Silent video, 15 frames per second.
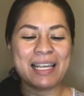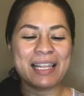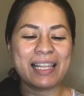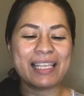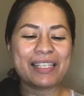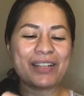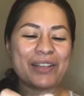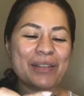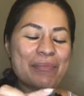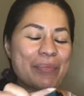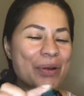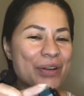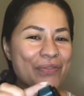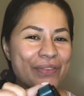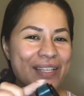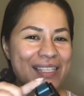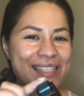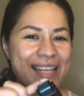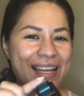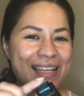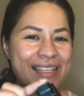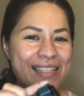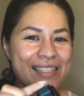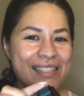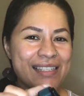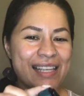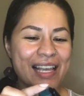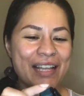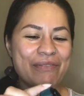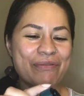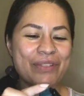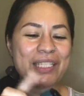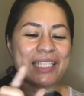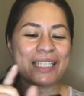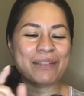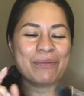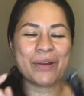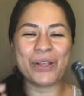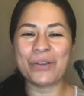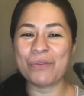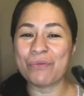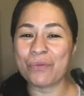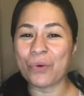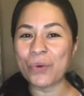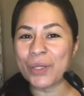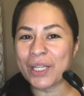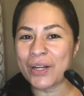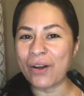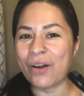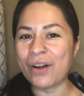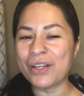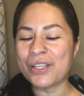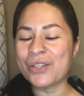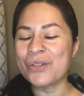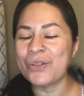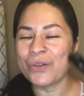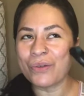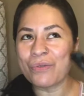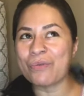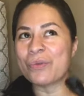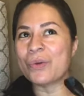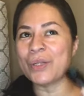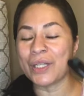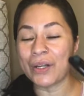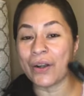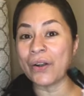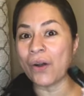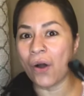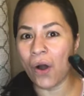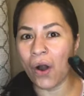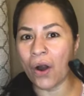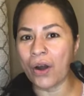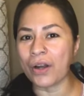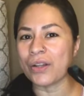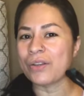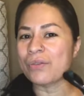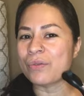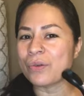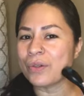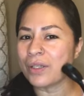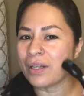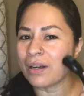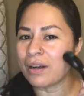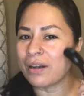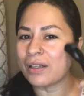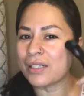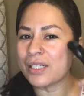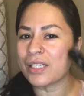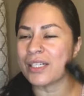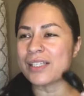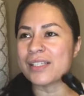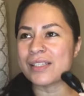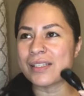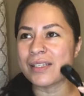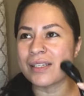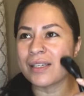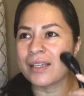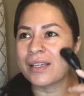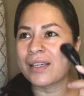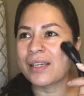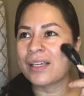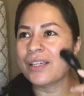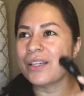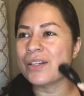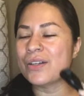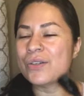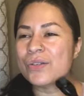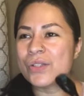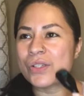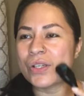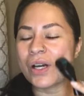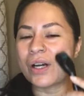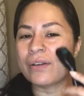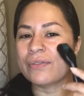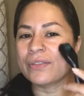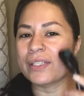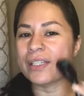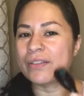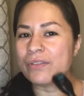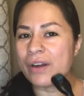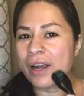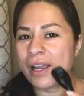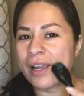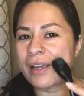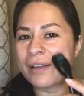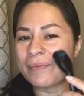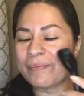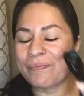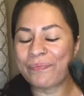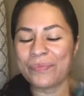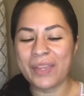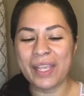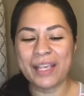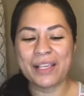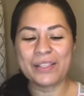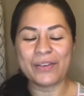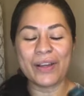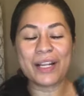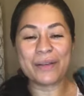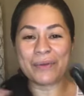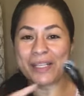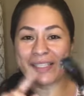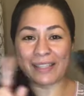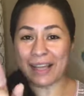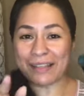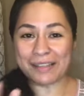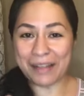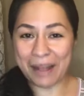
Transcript: these are the perfect size. And really, when you roll it on, you don't roll it on hard, you roll it on just, you know, softly, right? So anyways, that's